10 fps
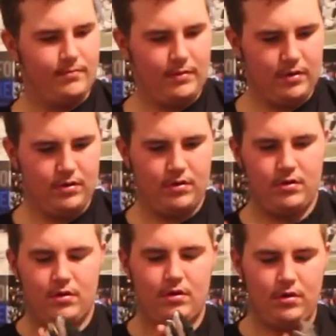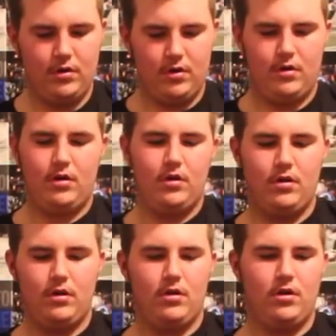not
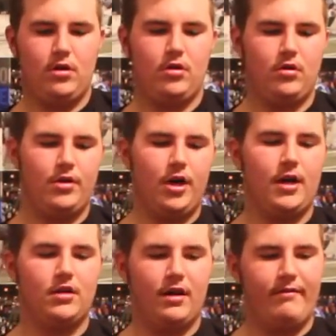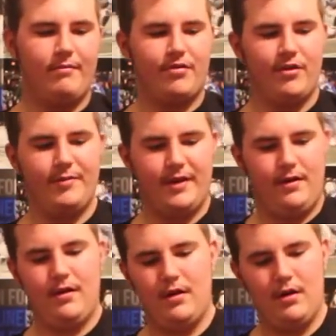a lot of improvement
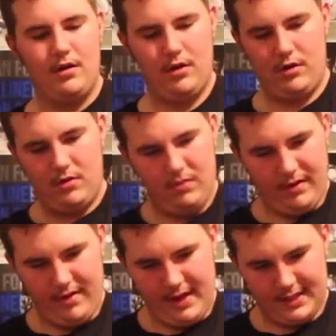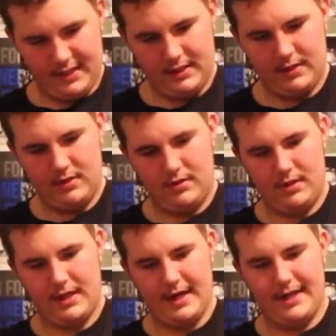with this.
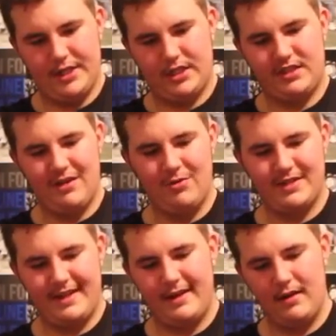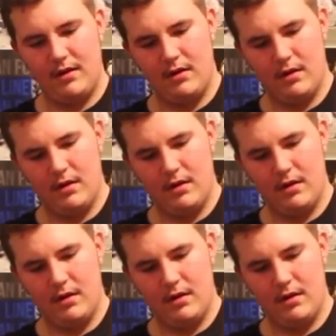Kind of just soaks in